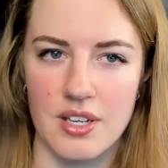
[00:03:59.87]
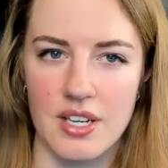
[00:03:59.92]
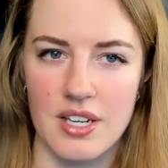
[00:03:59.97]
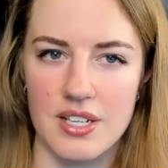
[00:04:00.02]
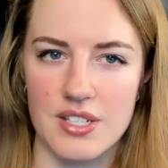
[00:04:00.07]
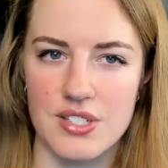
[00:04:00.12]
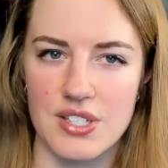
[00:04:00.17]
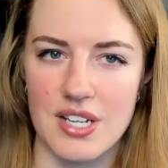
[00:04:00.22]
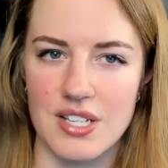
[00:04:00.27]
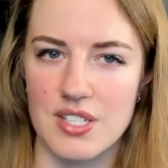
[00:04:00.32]

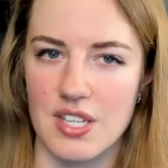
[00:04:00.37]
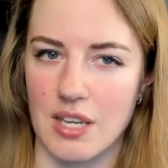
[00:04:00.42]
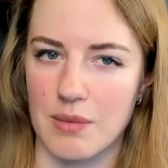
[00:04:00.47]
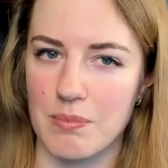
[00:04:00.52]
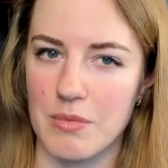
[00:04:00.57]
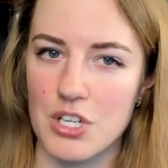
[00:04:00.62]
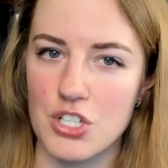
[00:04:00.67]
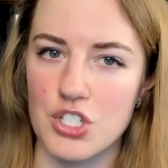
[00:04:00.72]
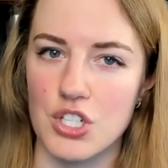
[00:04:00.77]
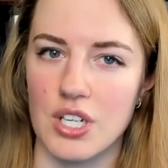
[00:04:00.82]
States like
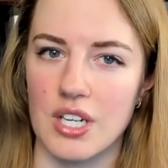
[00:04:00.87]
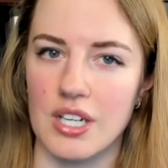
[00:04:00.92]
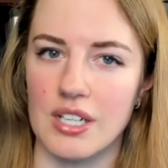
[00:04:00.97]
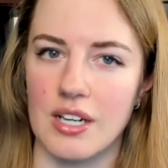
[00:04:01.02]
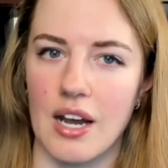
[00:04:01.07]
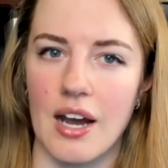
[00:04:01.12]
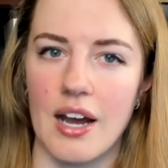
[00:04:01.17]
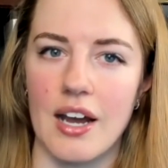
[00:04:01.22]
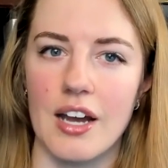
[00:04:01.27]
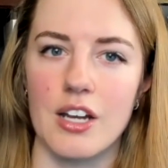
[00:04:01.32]
Michigan,
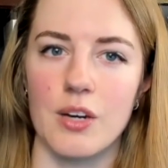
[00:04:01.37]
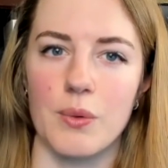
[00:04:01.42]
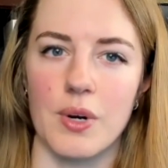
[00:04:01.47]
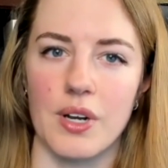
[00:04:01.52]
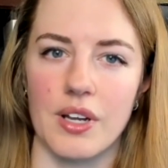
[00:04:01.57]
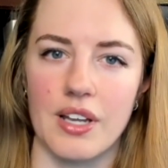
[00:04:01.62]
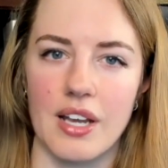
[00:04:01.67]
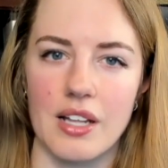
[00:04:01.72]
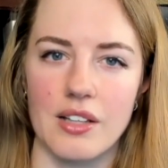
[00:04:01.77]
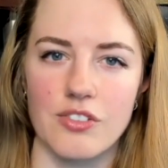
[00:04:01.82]
Iowa,
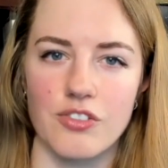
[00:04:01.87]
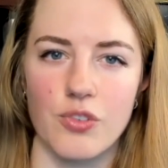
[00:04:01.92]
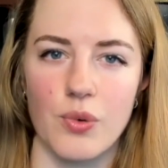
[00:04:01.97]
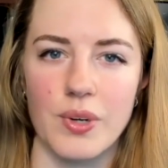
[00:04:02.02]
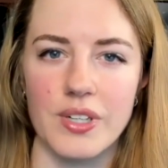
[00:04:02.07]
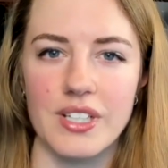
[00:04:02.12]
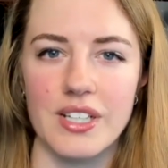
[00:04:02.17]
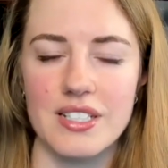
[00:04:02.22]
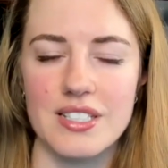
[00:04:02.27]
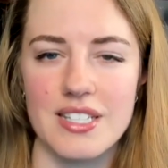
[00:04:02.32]

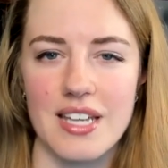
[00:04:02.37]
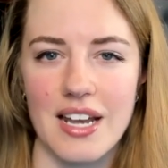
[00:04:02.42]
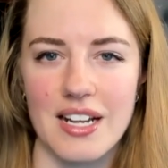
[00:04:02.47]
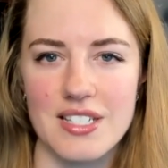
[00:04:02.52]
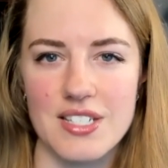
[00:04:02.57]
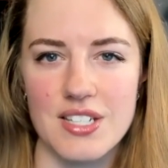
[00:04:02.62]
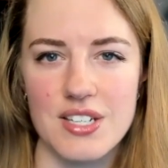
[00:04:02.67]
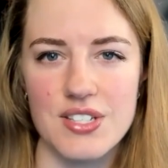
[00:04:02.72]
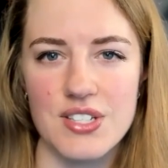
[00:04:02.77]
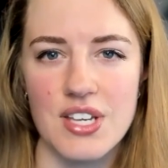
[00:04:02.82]
California, and
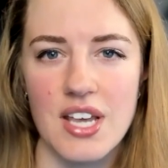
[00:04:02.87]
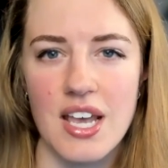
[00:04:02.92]
Texas